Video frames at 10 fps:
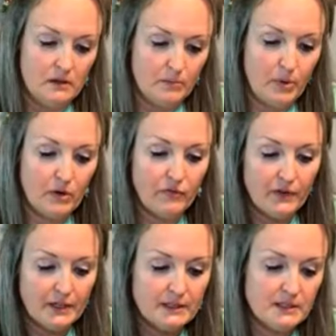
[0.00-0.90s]

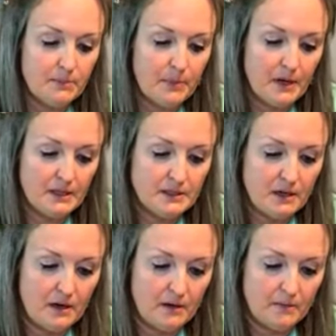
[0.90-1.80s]
perfect, but
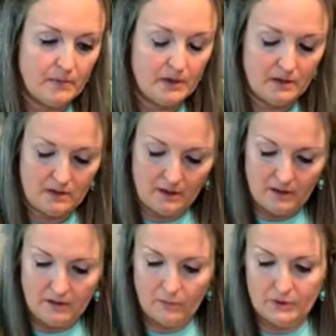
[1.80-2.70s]
I
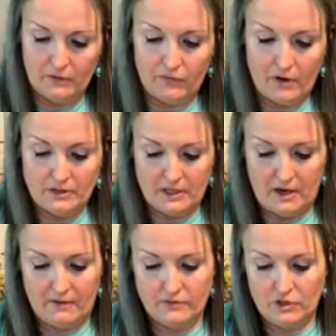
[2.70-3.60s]
kind of want the front to
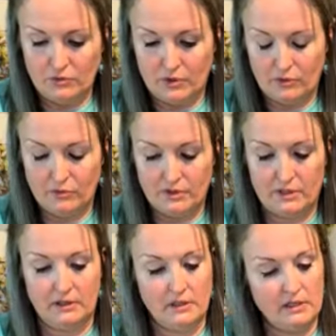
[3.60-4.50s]
have 2 coats at
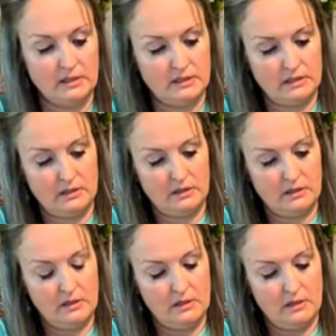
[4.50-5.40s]
least.
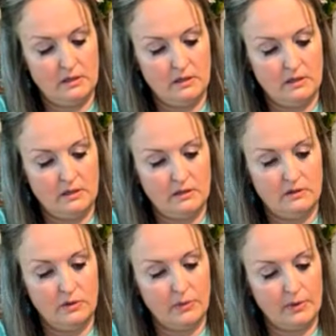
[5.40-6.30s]
Do
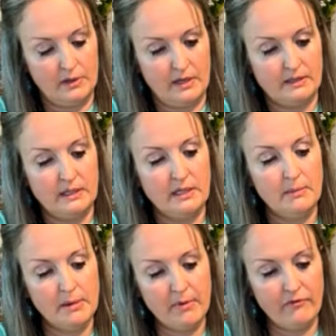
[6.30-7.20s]
I want that side to
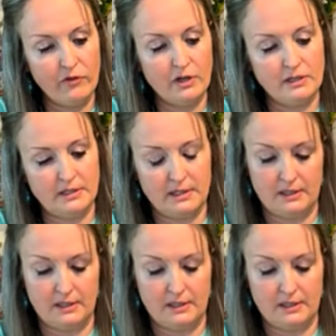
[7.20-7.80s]
be my front?